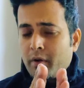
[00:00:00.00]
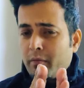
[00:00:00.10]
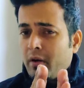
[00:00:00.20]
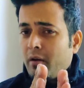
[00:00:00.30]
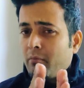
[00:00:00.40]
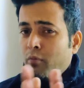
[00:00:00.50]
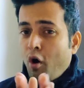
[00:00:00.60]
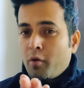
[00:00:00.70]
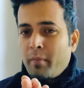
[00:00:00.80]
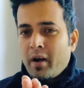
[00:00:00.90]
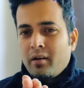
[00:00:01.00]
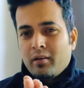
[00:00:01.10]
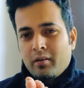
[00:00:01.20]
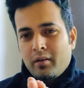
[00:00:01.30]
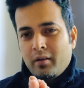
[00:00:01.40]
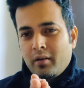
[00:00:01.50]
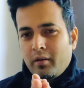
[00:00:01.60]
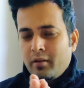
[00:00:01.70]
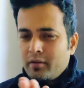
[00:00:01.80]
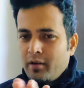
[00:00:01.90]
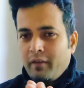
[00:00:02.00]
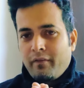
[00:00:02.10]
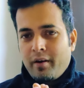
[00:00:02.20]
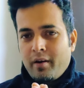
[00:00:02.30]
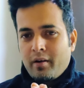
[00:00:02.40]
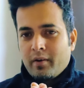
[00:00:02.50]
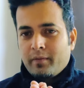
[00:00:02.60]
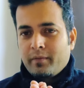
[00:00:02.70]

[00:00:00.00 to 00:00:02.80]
between broadband is a different.